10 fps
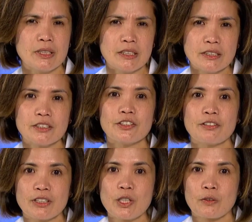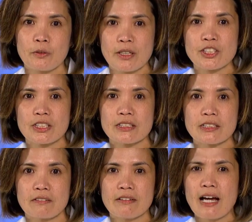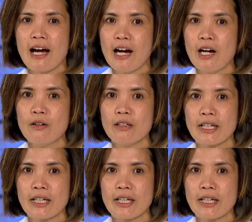we considered three questions around how